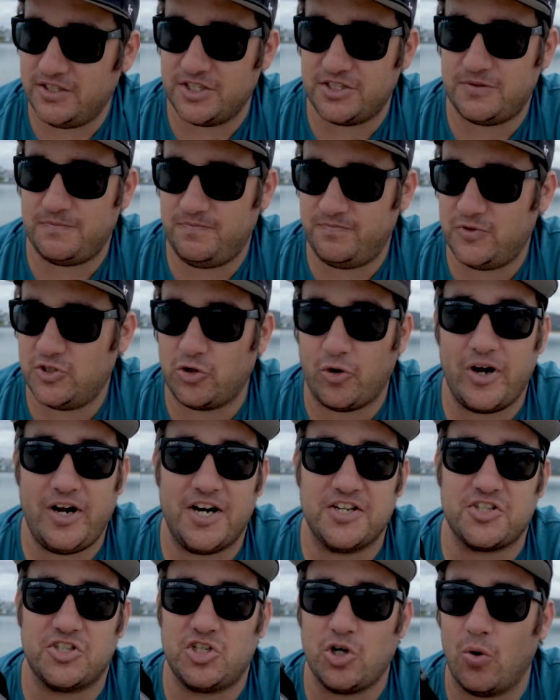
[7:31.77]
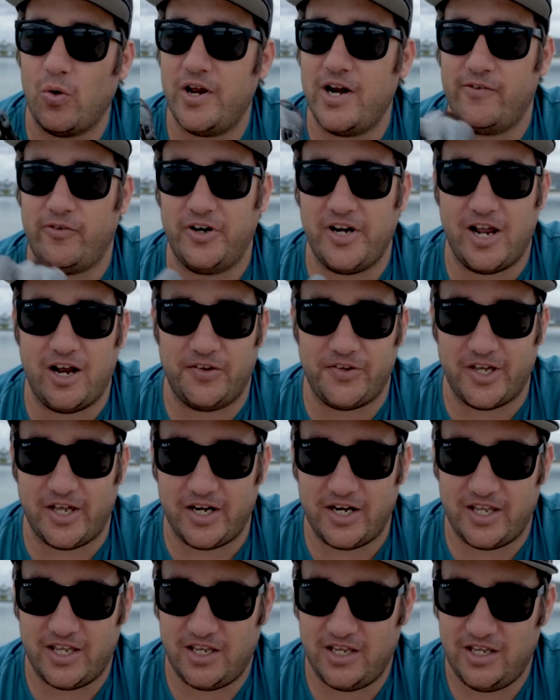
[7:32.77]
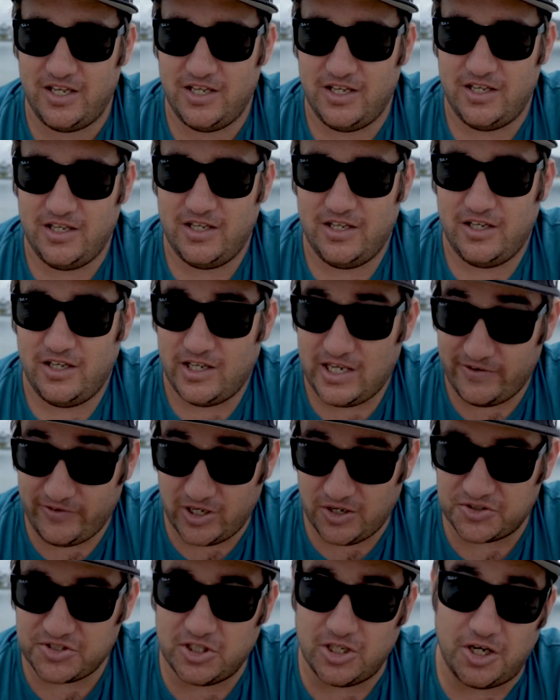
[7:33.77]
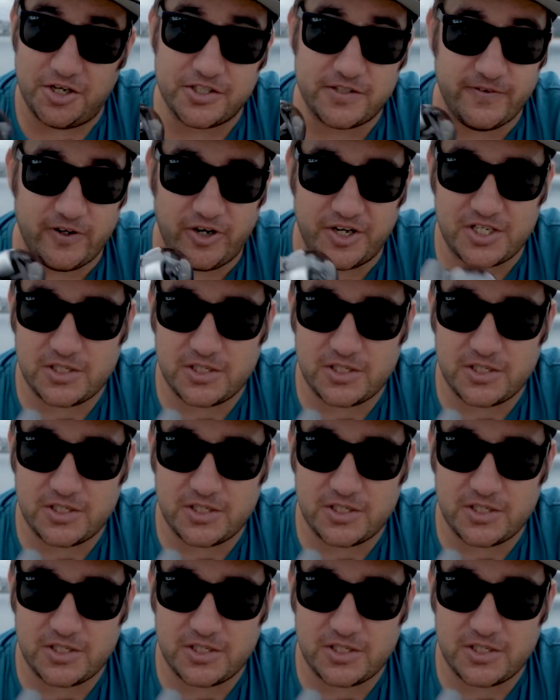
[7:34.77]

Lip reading: Just treat it as a toy every now and then. Even though it's not, it's very